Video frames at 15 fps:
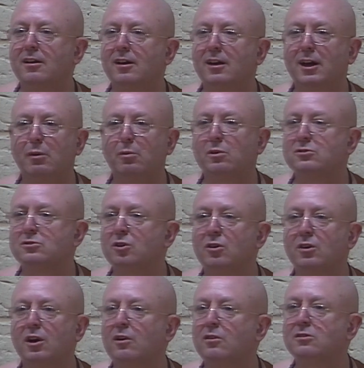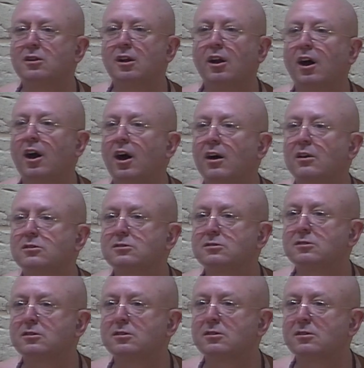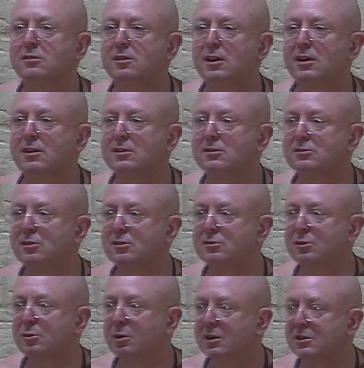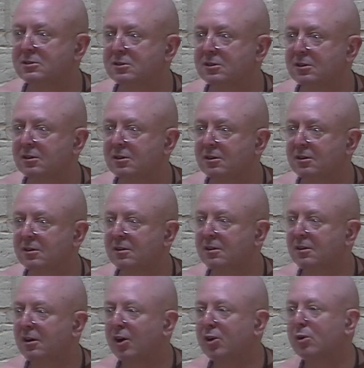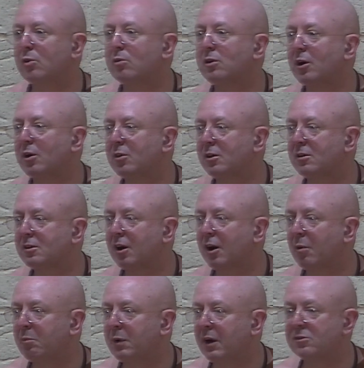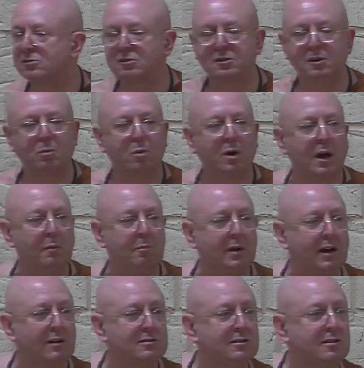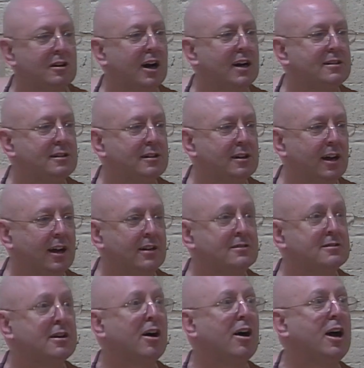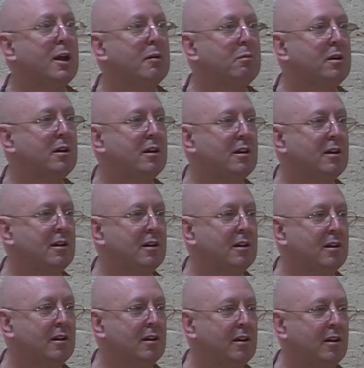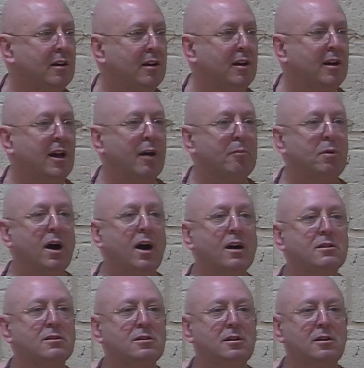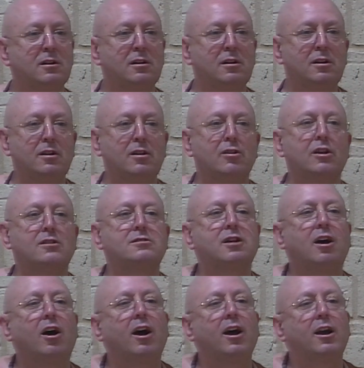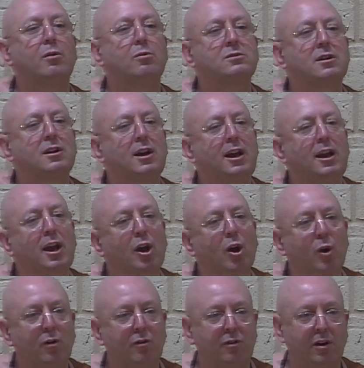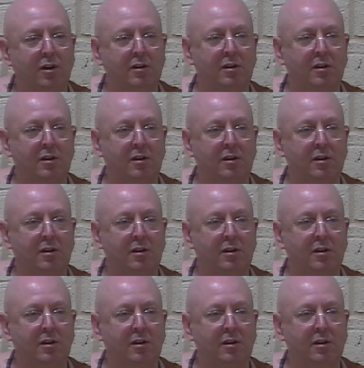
He was not going to last in this situation. And you all know the dark mouse and the white mouse, night and day, time. But the tiger was leaning over,